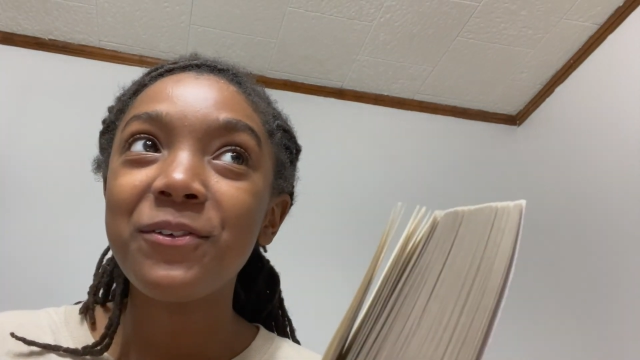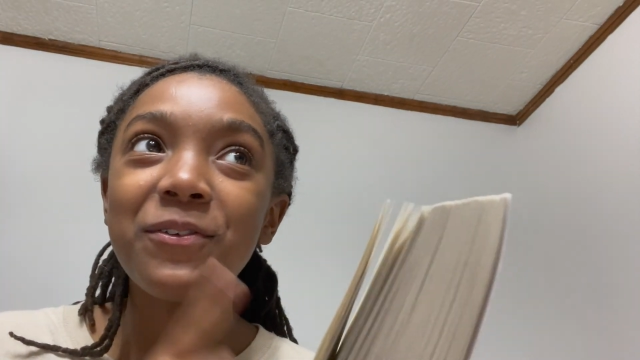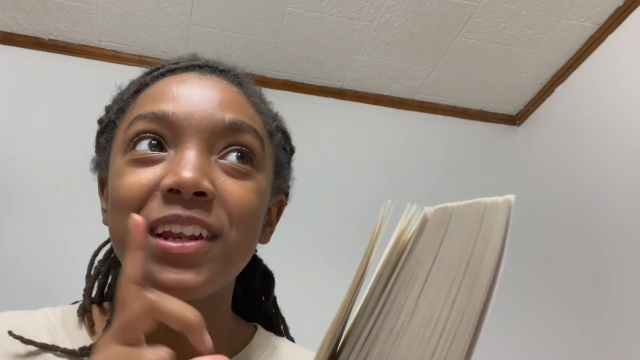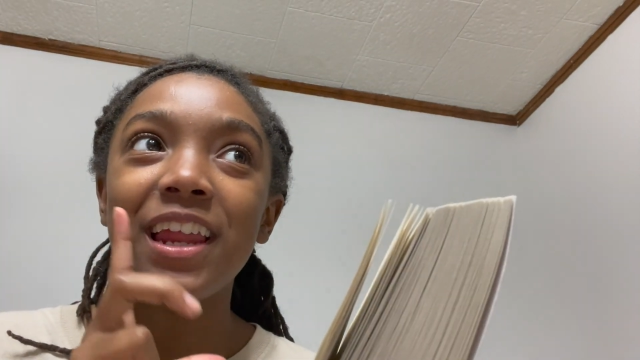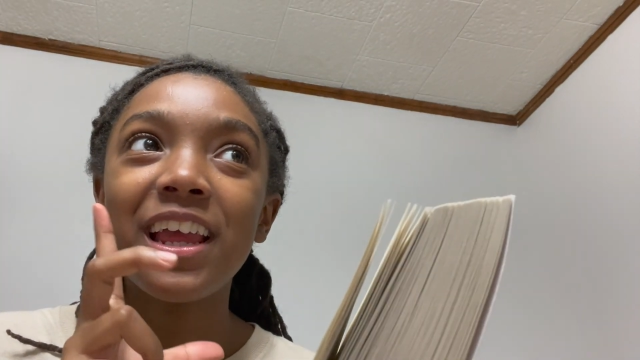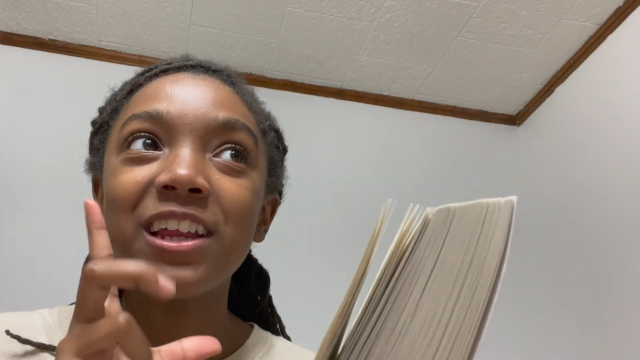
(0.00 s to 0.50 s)

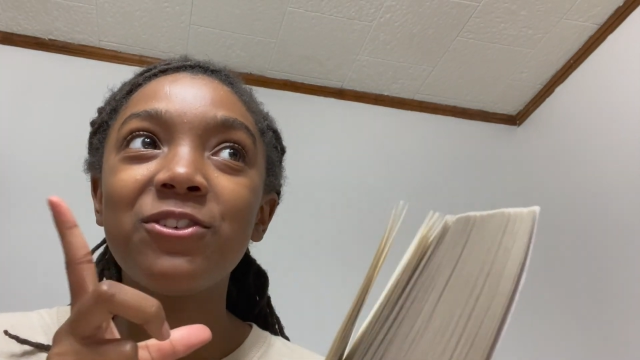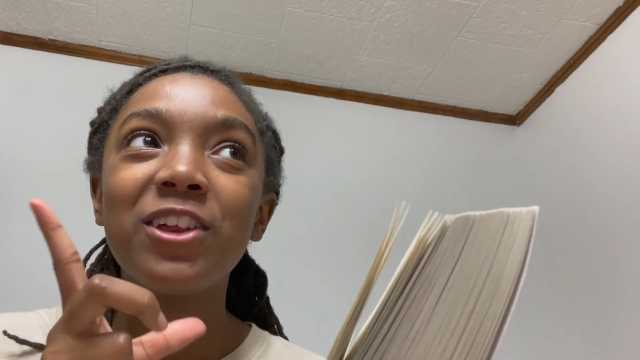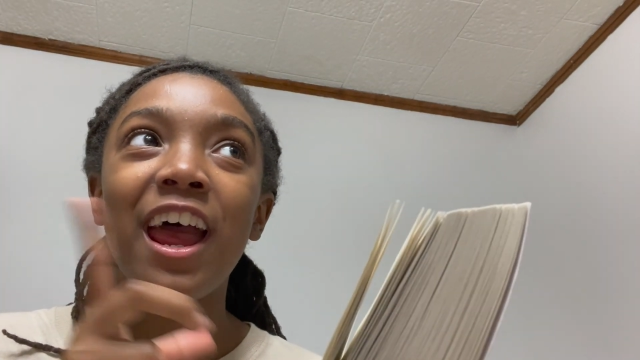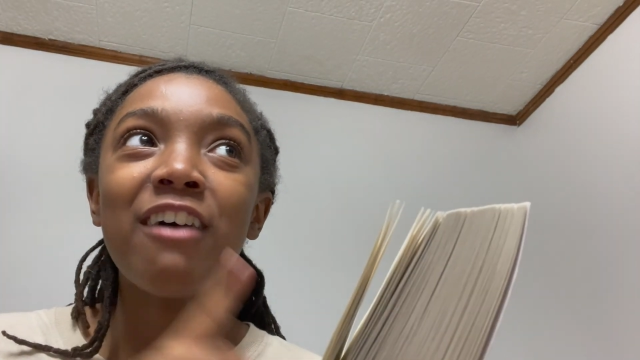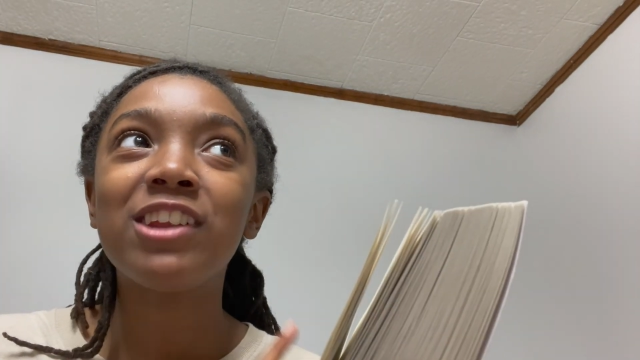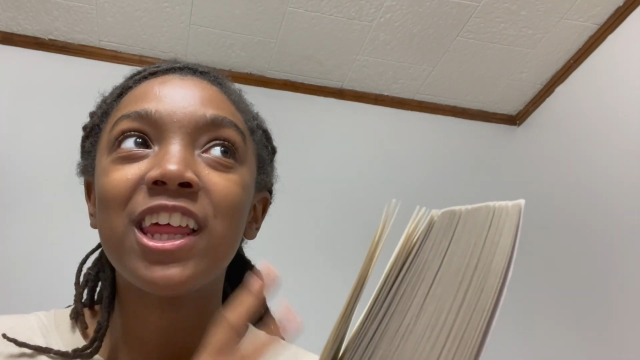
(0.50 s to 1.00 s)
when they were
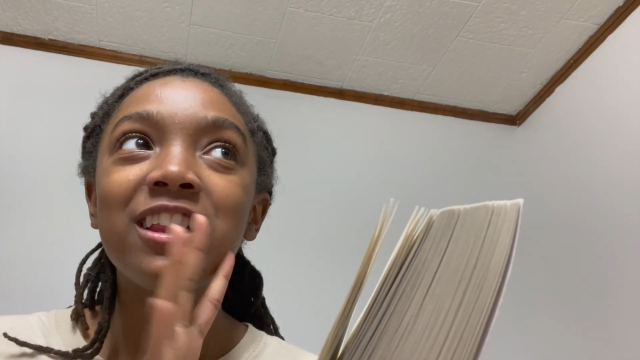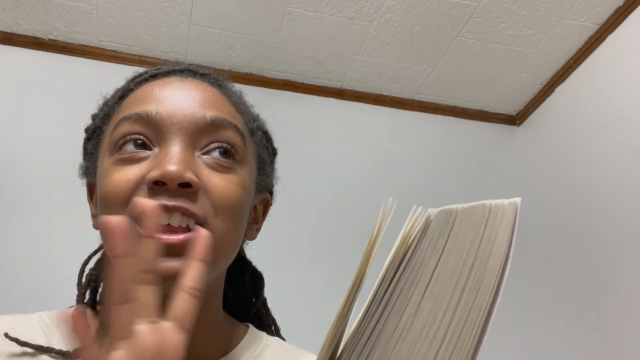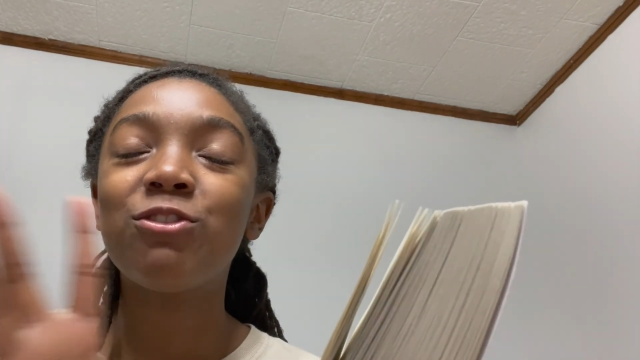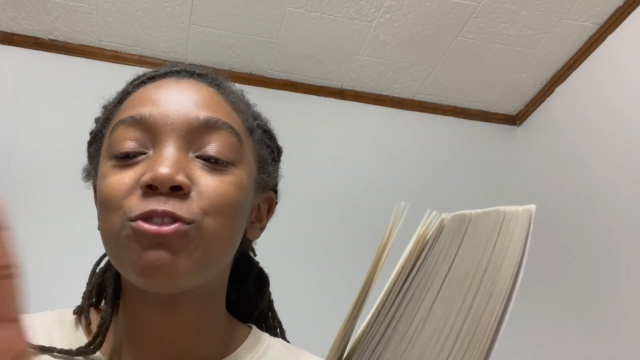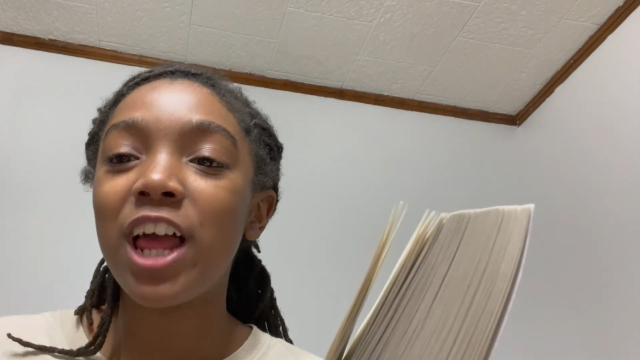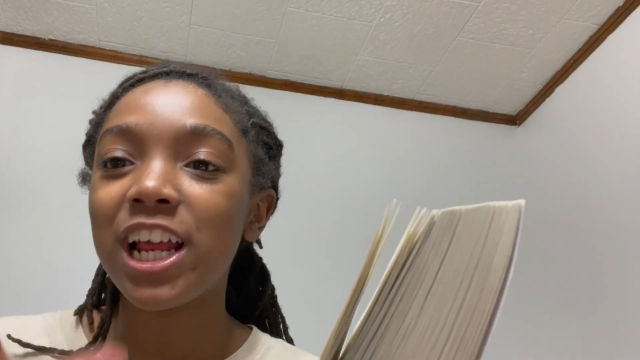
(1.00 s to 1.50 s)
having like
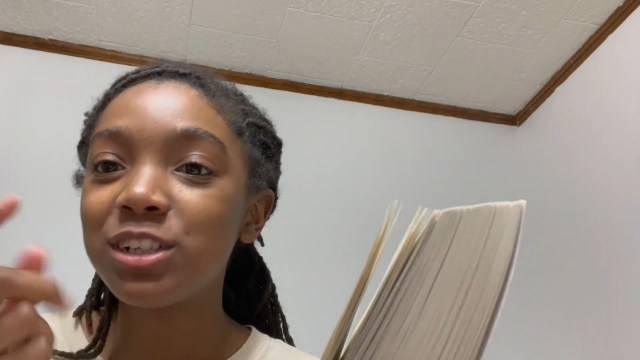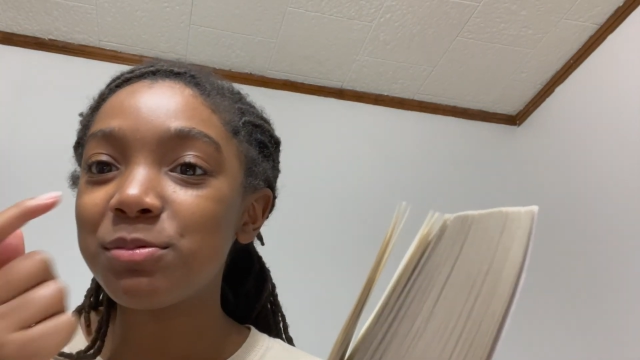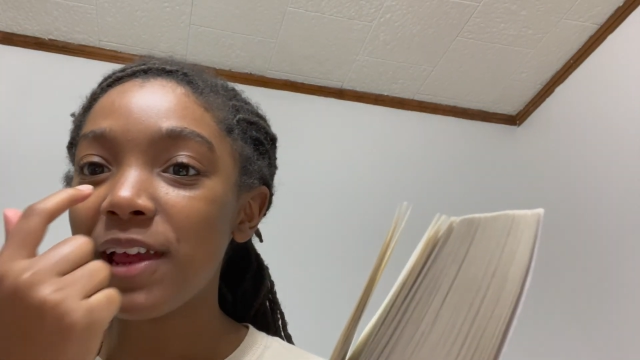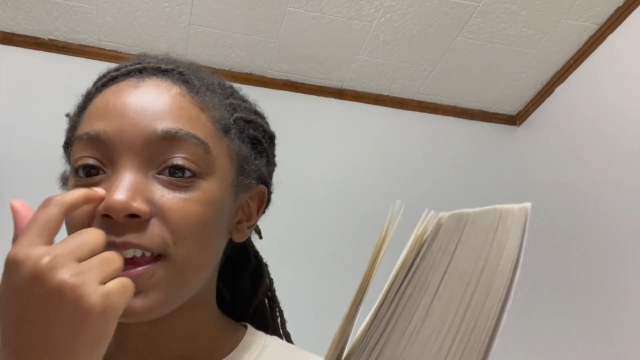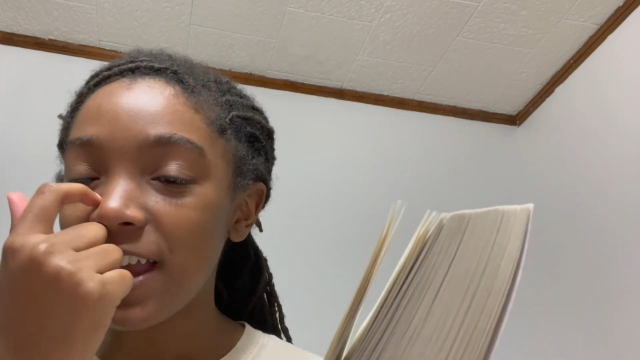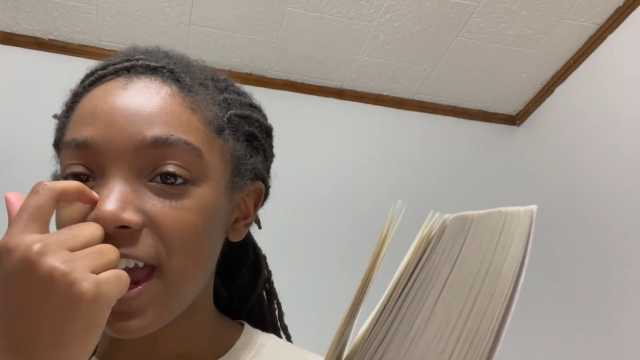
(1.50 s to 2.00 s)
these
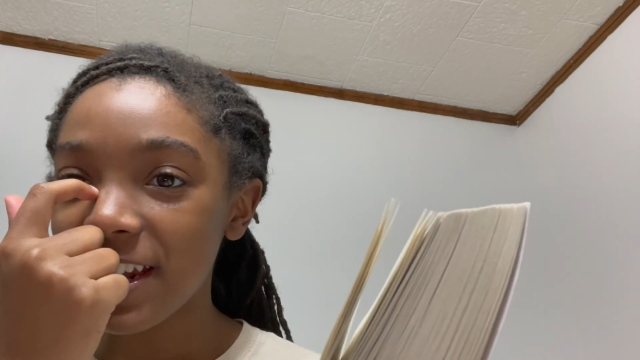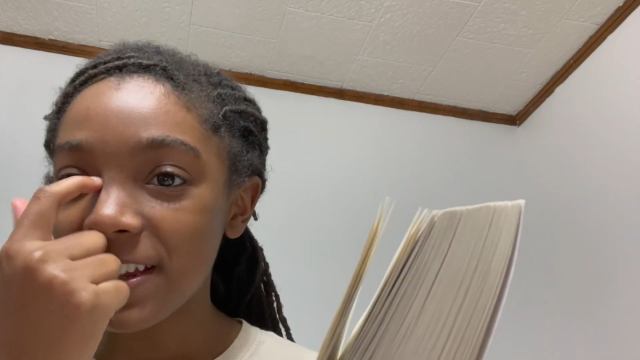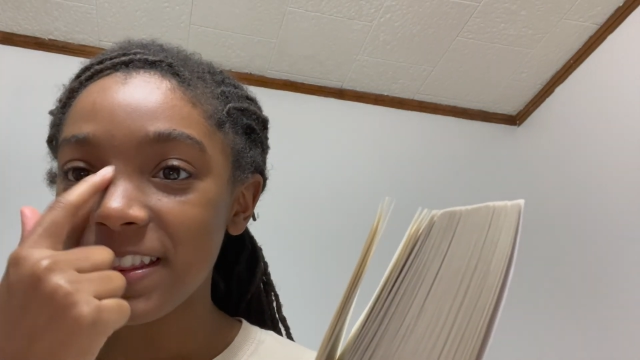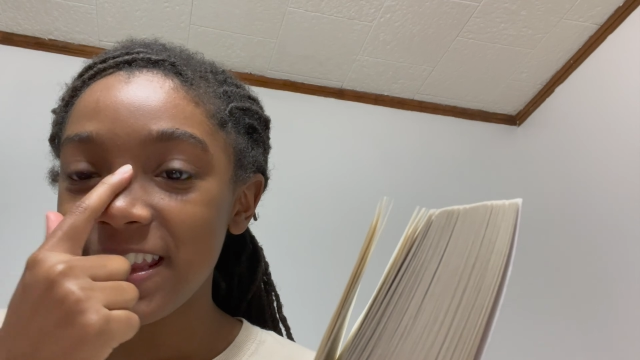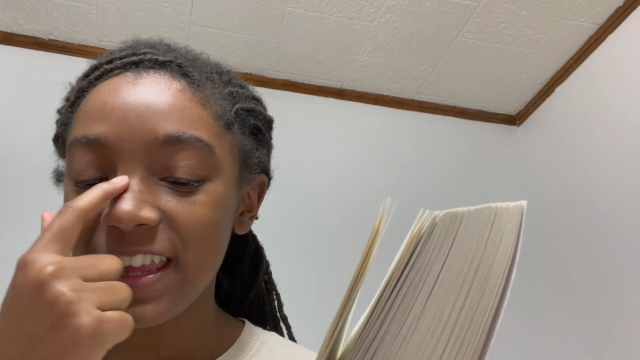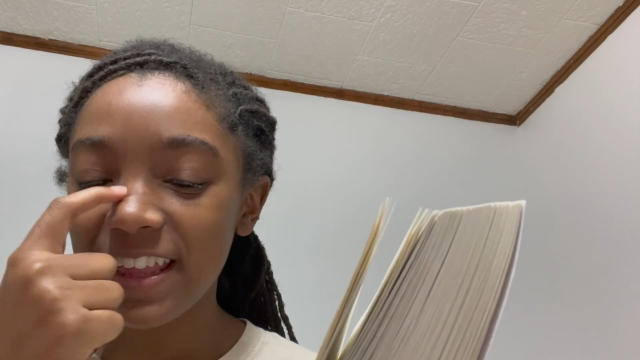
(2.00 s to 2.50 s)
flashback kind
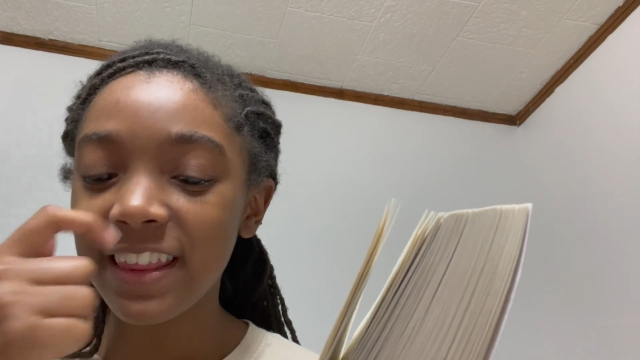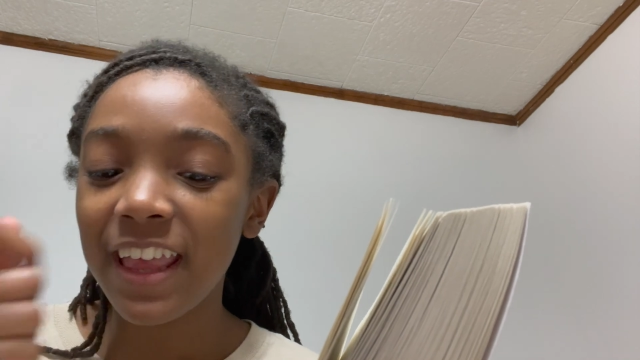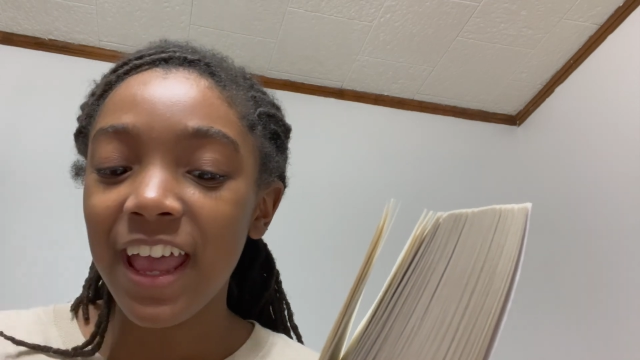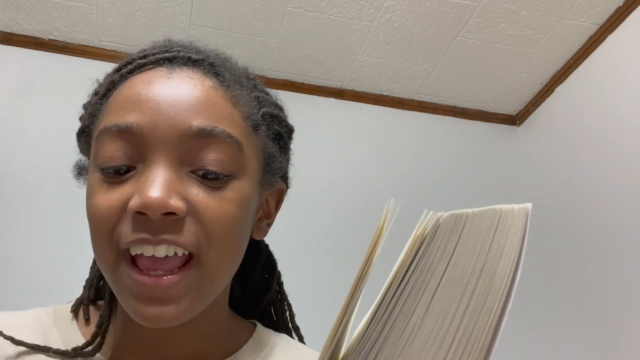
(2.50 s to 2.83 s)
of things,